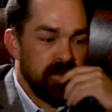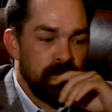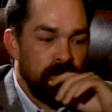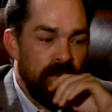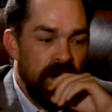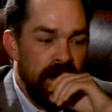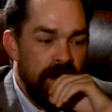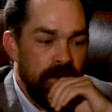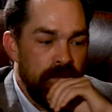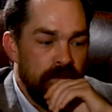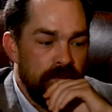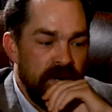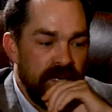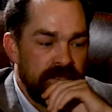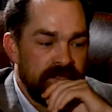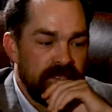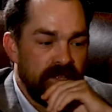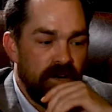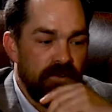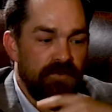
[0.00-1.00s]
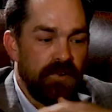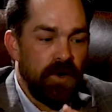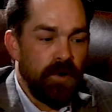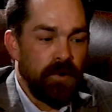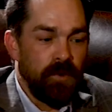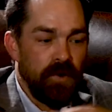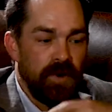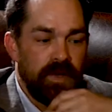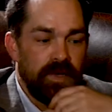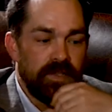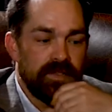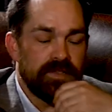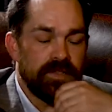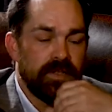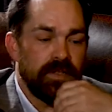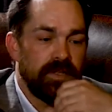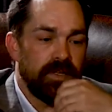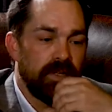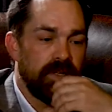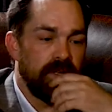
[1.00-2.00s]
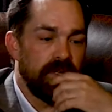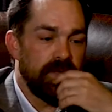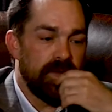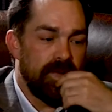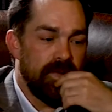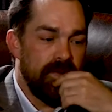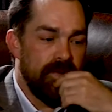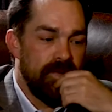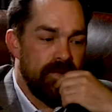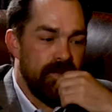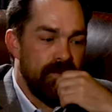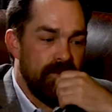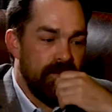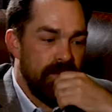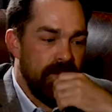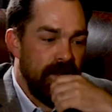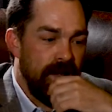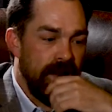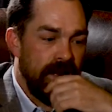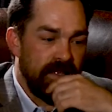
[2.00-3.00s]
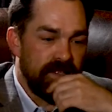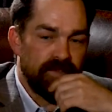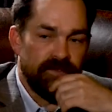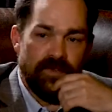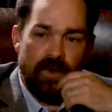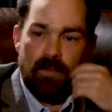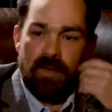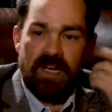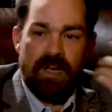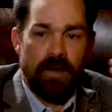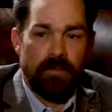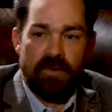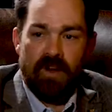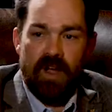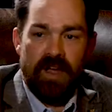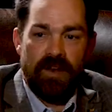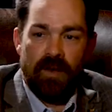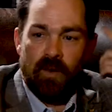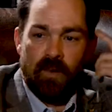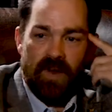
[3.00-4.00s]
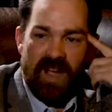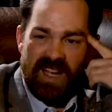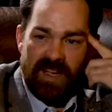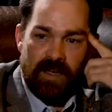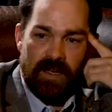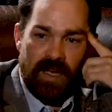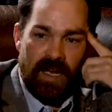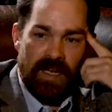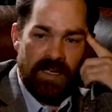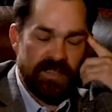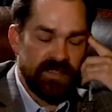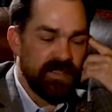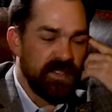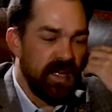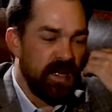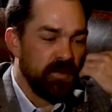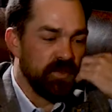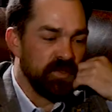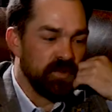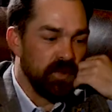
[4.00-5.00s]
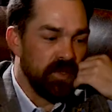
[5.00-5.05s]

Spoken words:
my cell phone rings. And it's from a number I don't recognize, and that was